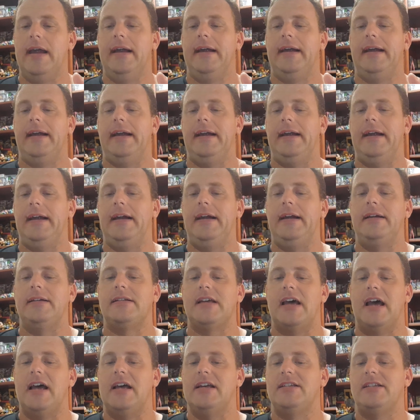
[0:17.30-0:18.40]
It
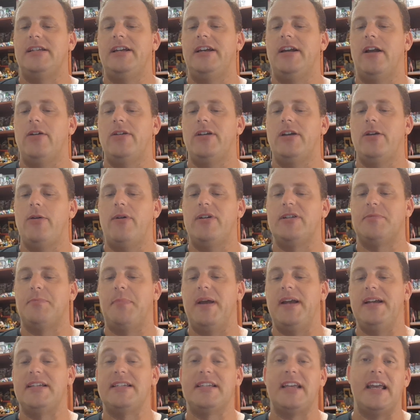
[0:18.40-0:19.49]
has,
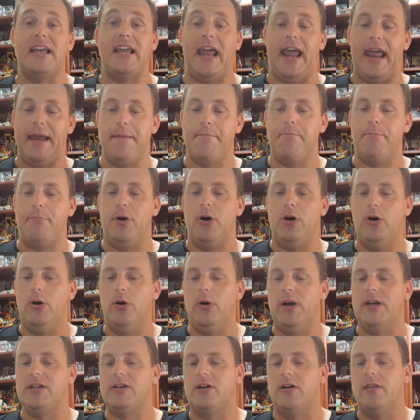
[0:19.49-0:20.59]
USB-C
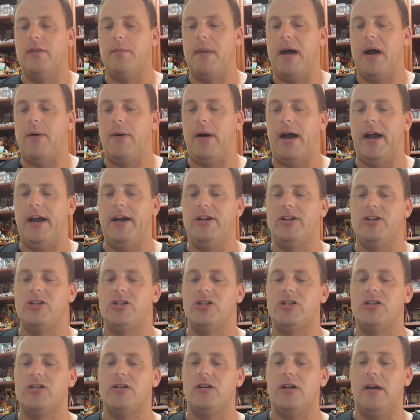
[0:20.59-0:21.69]
input, it's got the male head
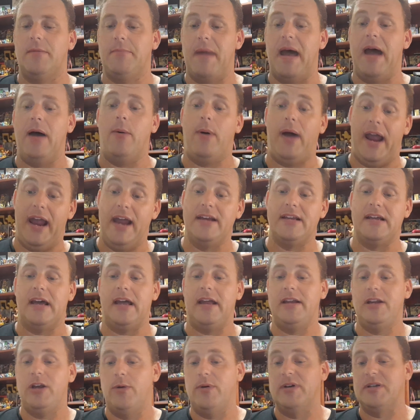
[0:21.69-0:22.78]

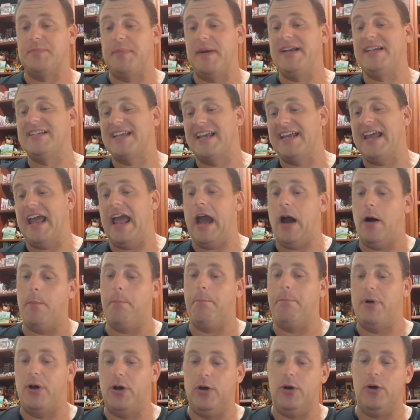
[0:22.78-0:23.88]
USB-C
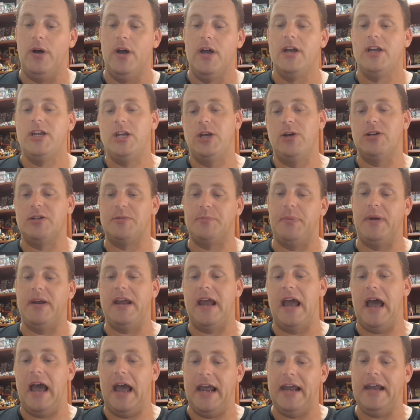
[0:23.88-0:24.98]
output,
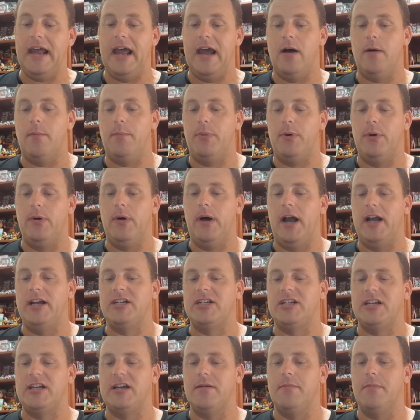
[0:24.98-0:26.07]
USB-A output,
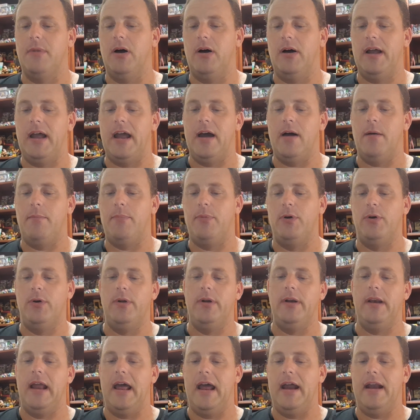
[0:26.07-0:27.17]
HDMI output,
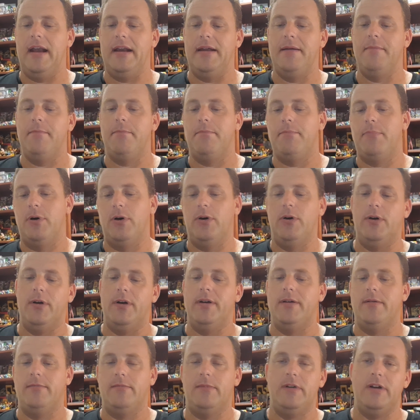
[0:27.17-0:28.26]
LAN input,
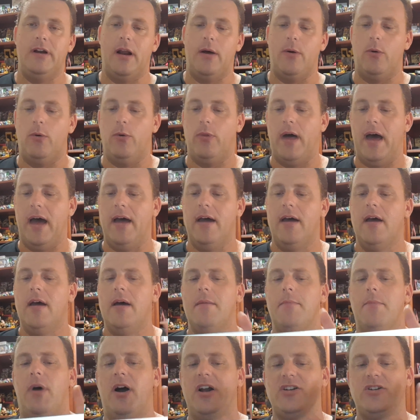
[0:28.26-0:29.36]
and all that.
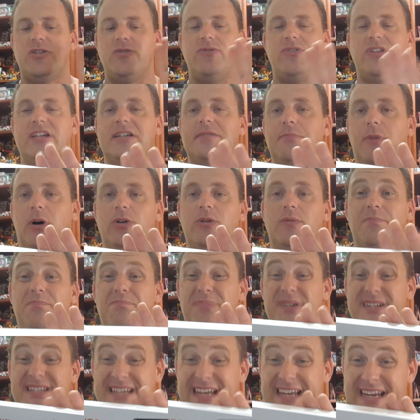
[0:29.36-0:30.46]
Mind you, this
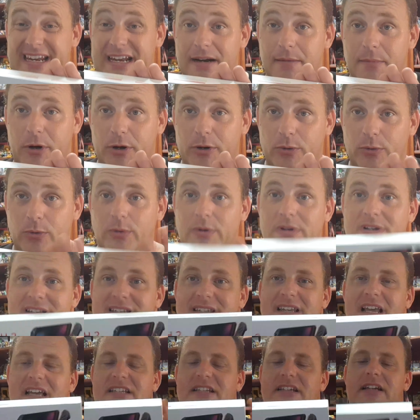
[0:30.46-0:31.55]
particular model
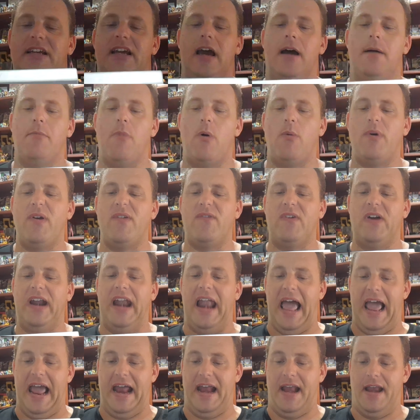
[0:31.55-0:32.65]
doesn't come with
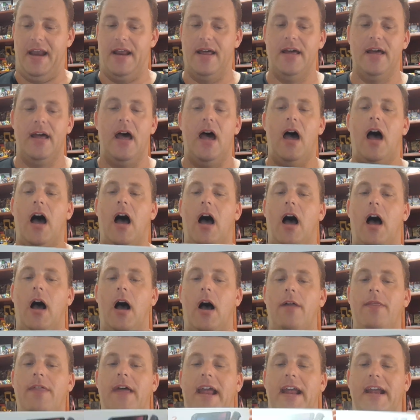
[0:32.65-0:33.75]
LAN.
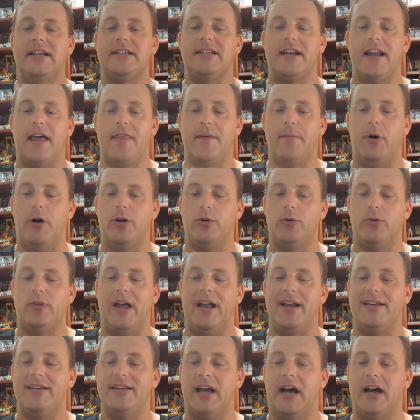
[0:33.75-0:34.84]
There is another model
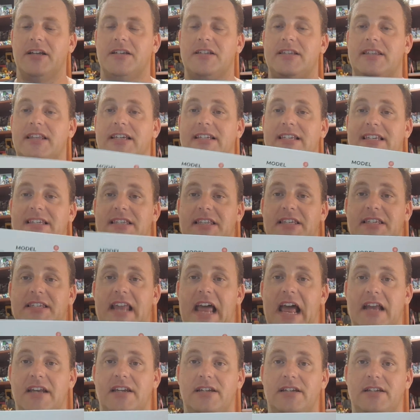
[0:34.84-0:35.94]
that does. This is the
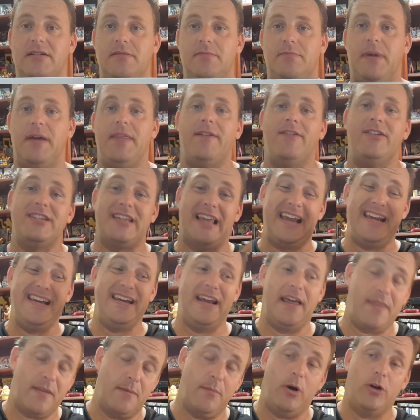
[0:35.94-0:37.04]
standard, but there is
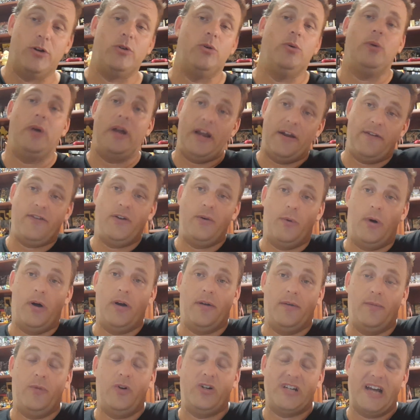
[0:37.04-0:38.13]
another model if you
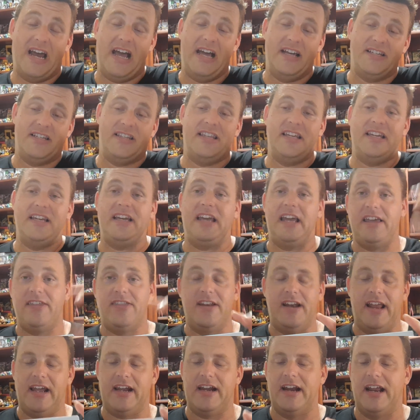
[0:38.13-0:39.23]
want which has the
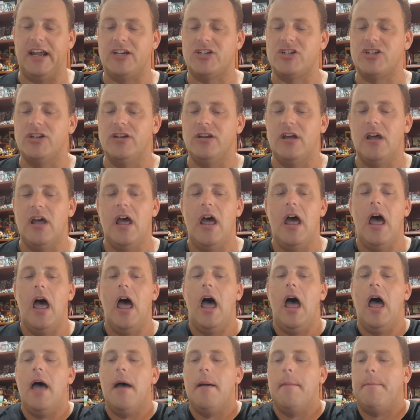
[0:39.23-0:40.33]
Ethernet connection.
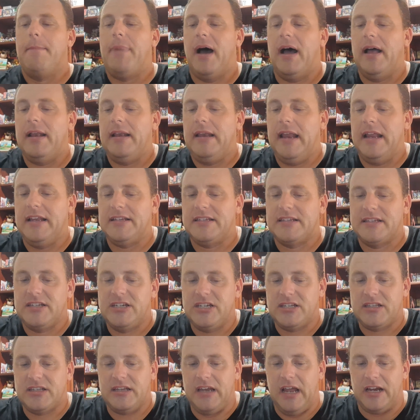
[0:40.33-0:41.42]
But let's
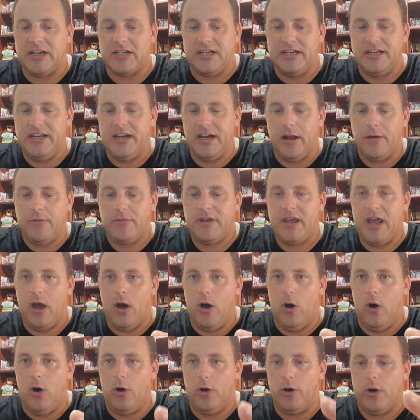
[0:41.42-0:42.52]
just actually get
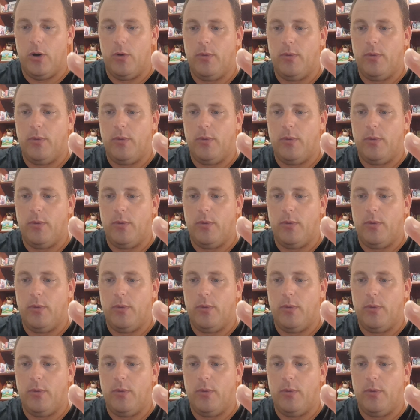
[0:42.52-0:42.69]
on